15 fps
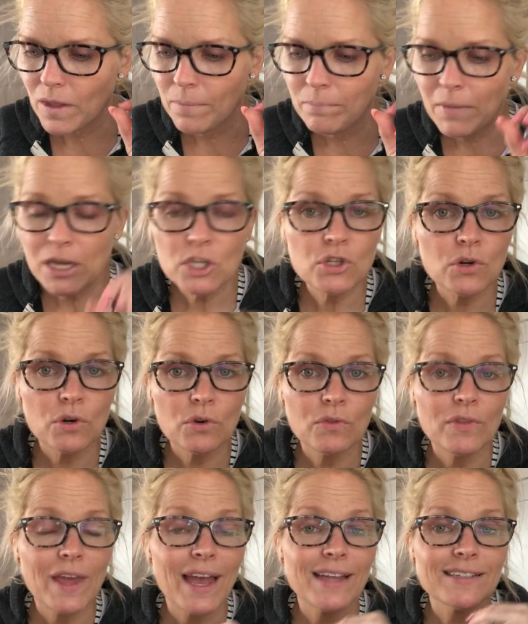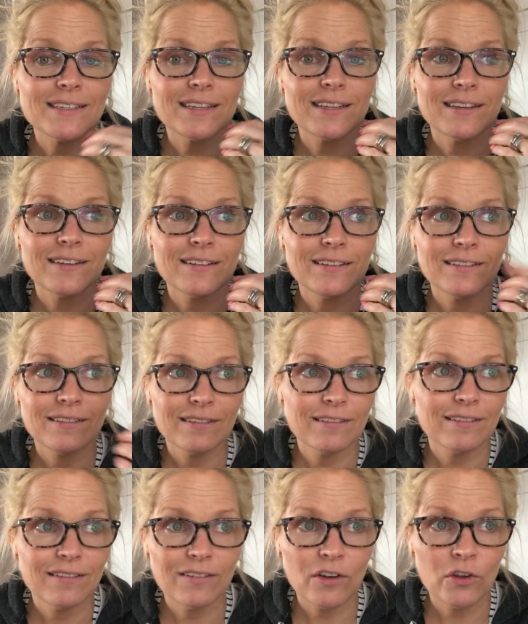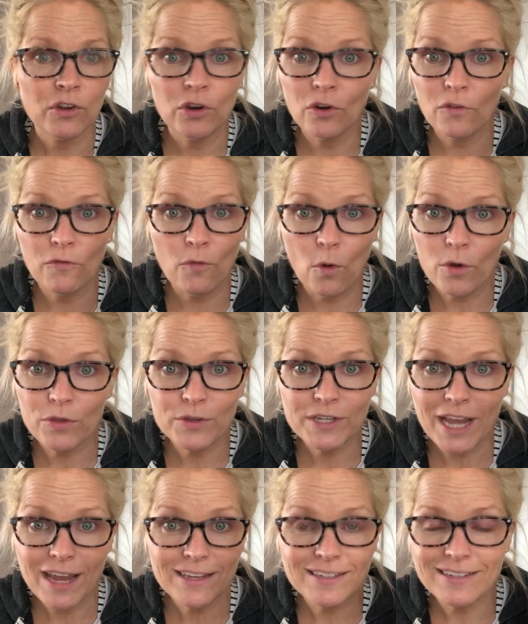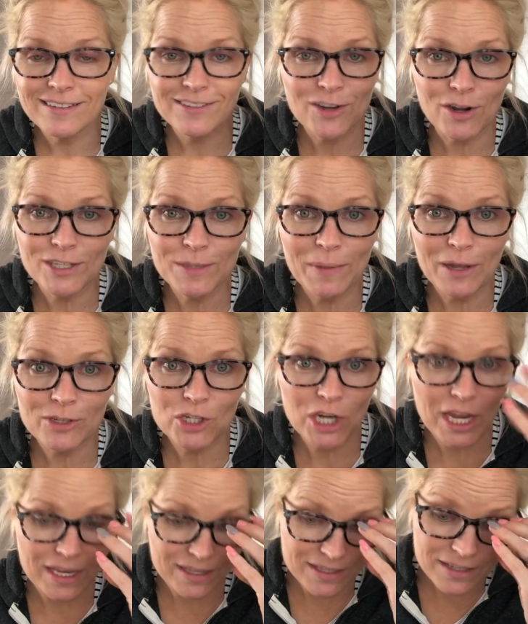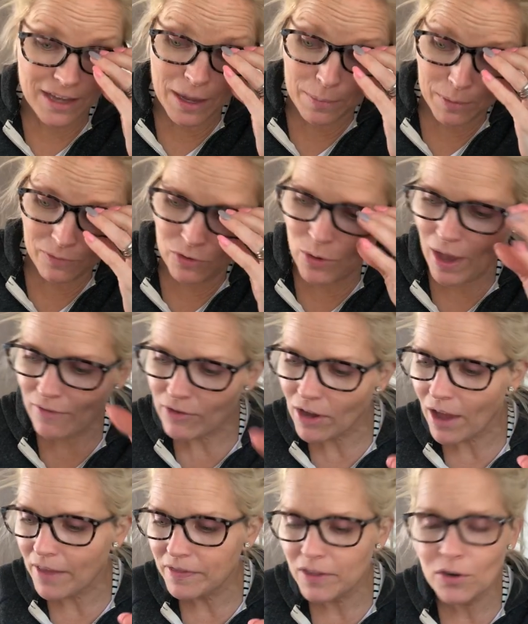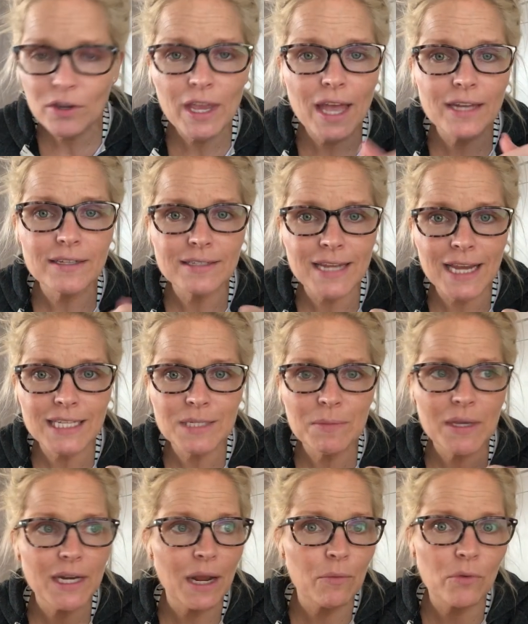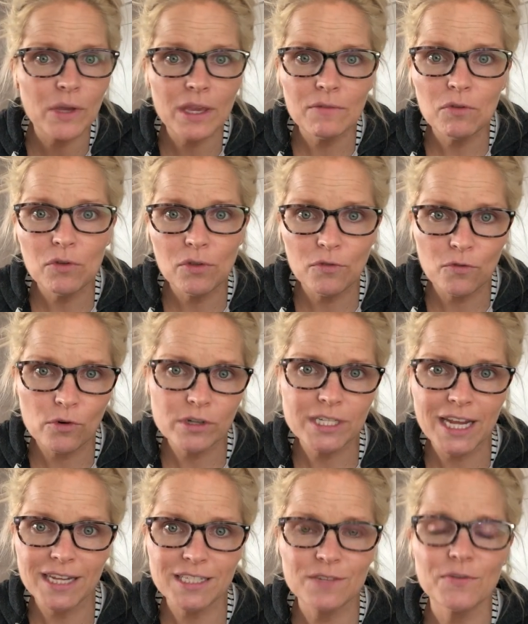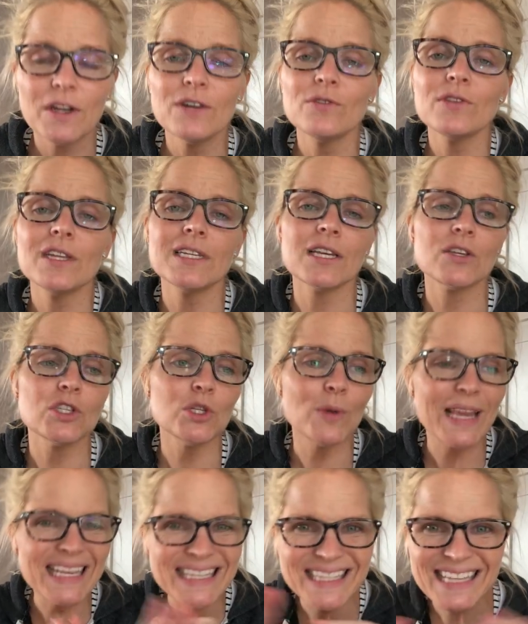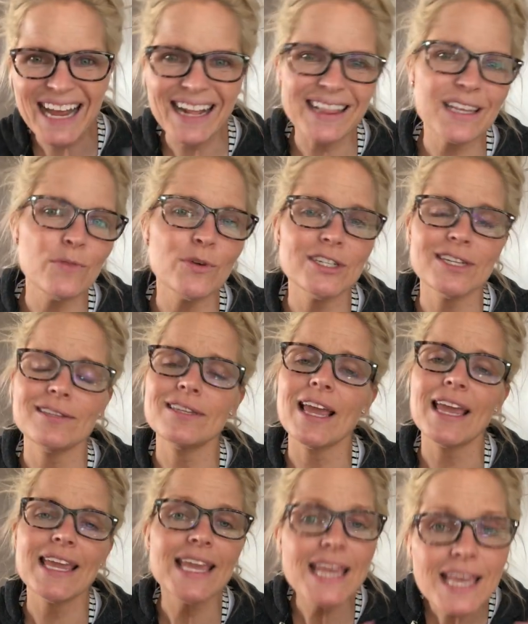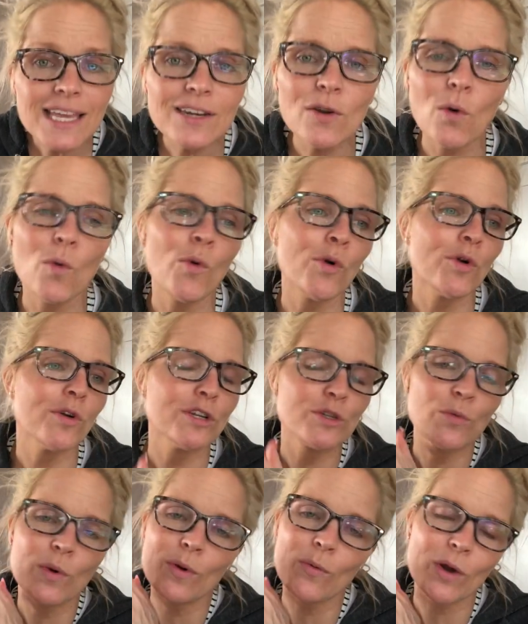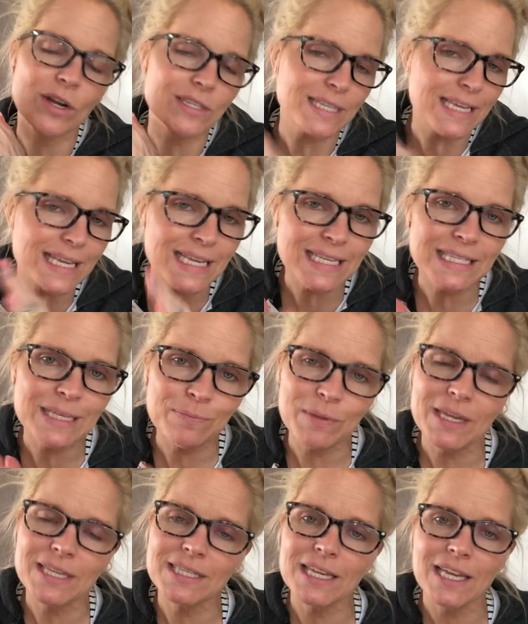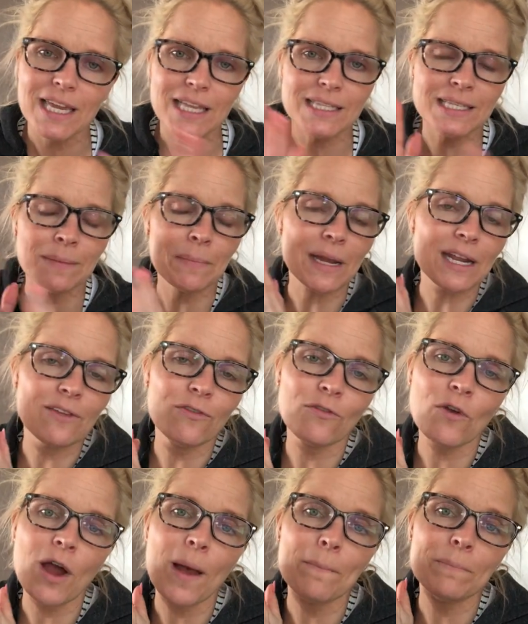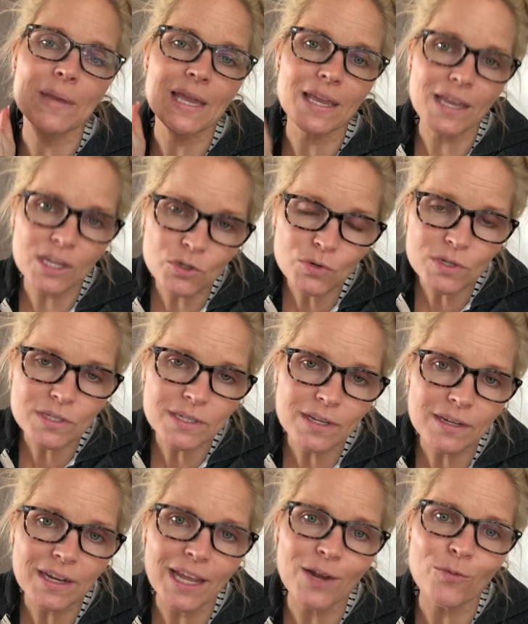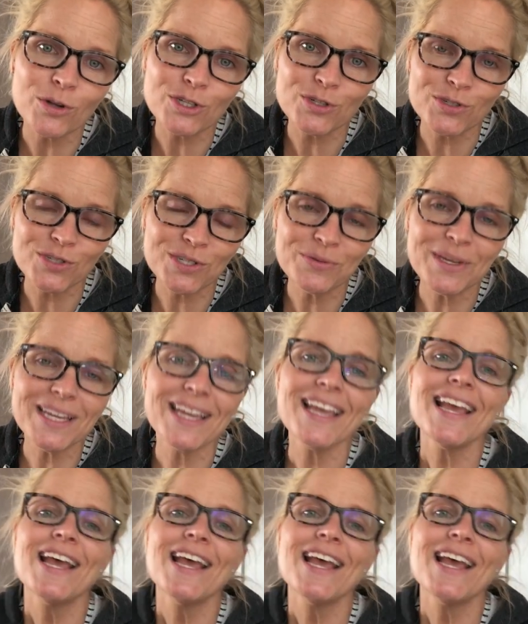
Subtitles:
make sure that your 4th text talks about shakes. If you haven't gotten there yet, text me and I will give you the 4-text funnel that tells you exactly what to say in order to where it's easy peasy. It gets somebody from being interested in what you're doing